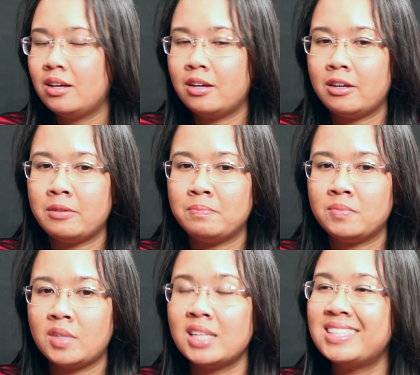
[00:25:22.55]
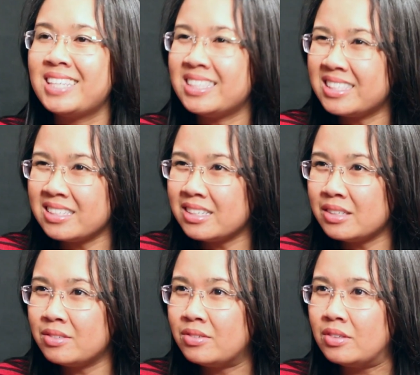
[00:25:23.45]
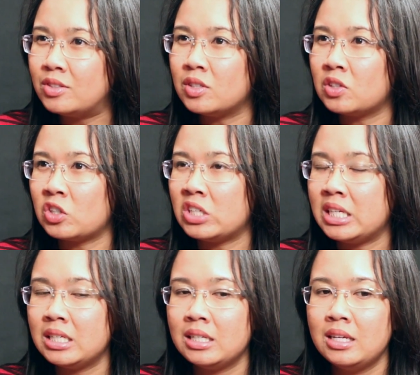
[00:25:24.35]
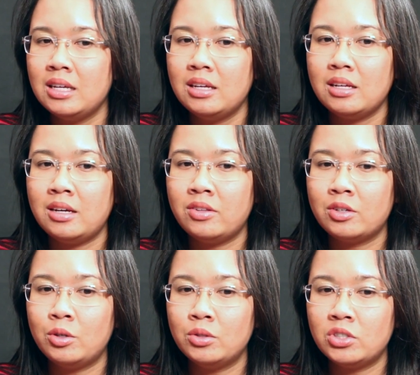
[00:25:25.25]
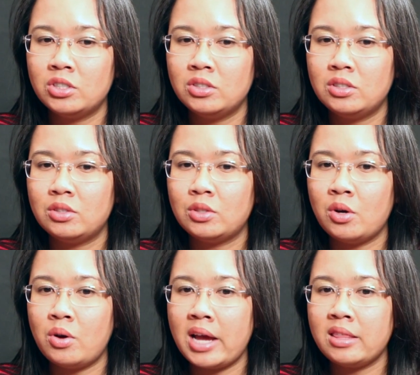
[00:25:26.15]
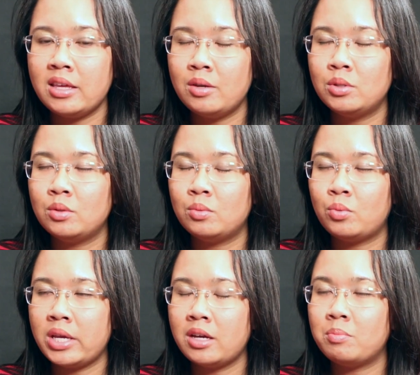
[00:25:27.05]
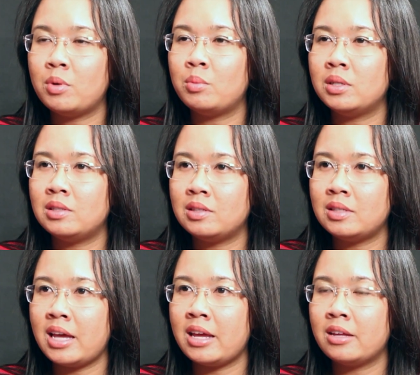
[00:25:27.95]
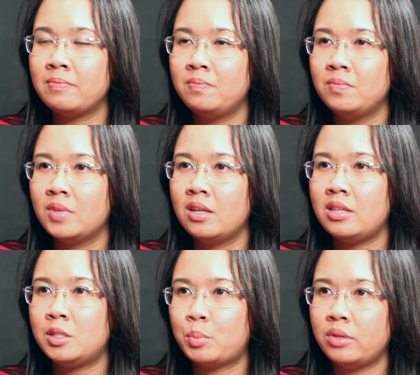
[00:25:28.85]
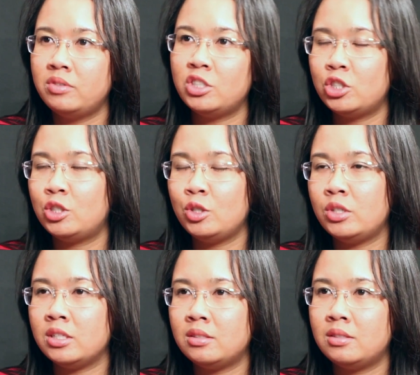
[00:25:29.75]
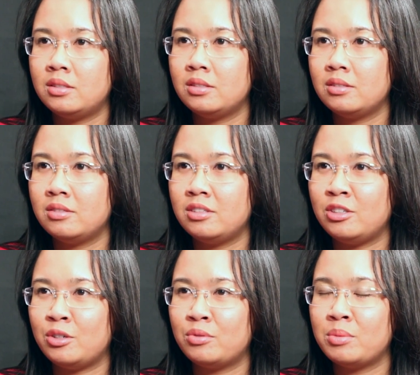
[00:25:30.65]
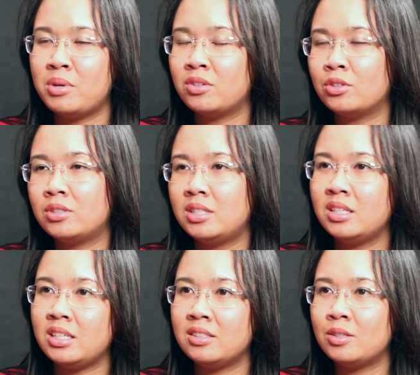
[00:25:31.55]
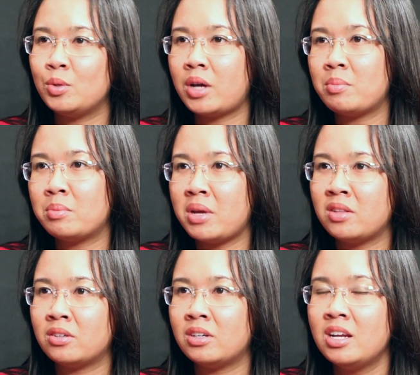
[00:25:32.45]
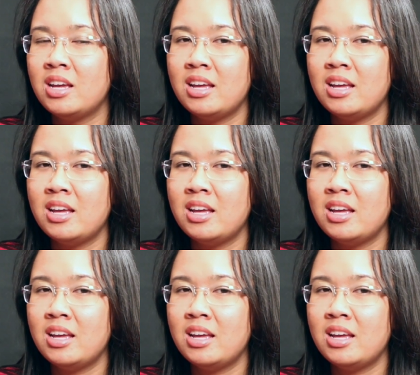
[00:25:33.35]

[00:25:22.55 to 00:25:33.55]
not sensitive to learning other cultures. So I think it was a wake-up moment to say, these privileged students, from other cities who come to Baylor,